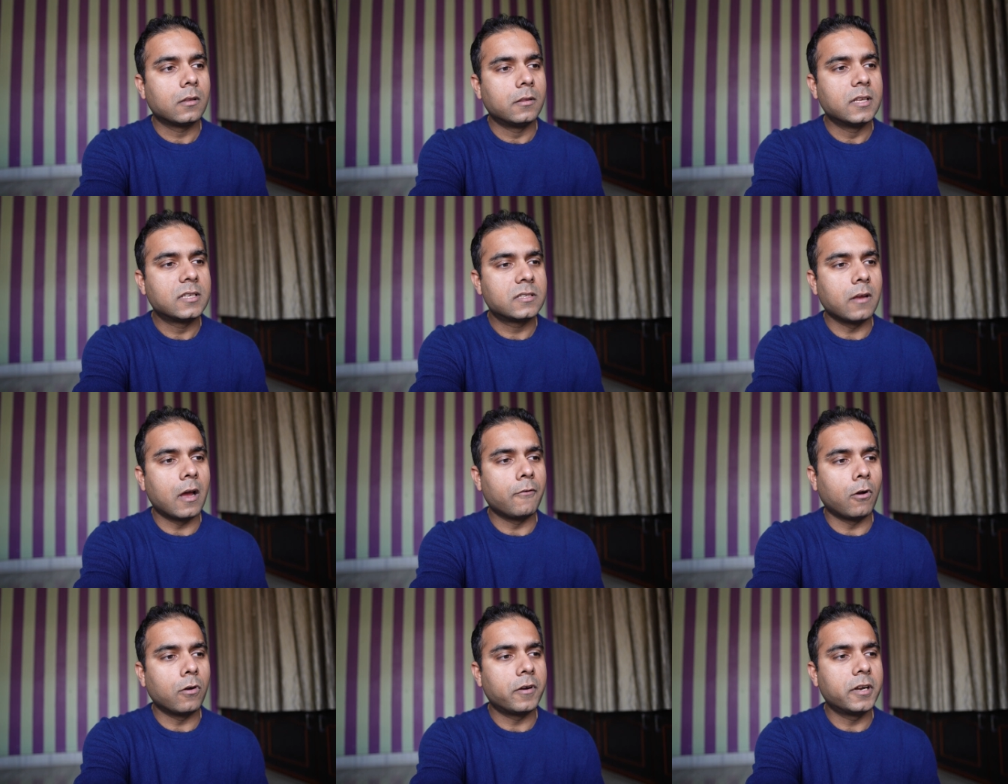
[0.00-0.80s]
this
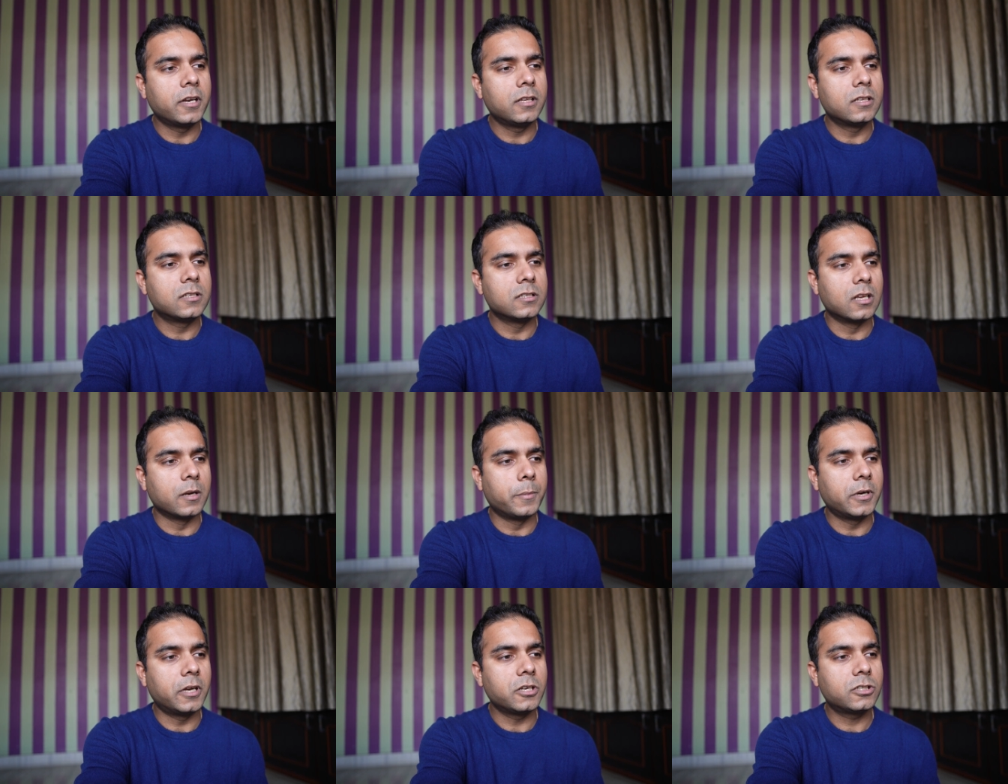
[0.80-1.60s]
is a
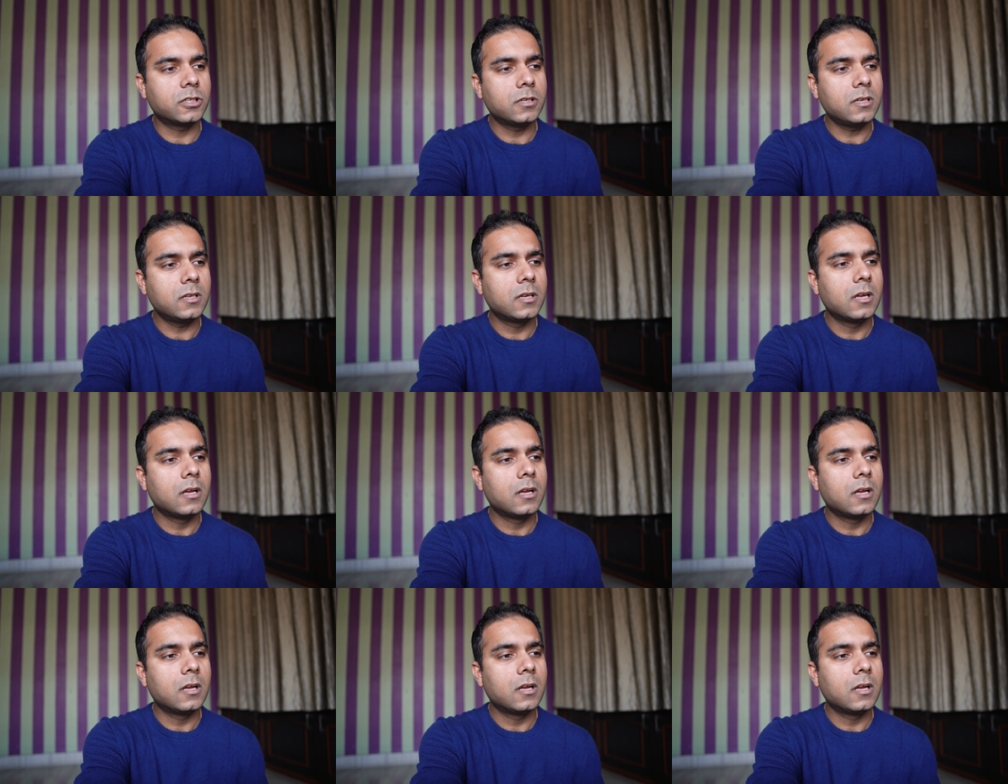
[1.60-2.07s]
repetition.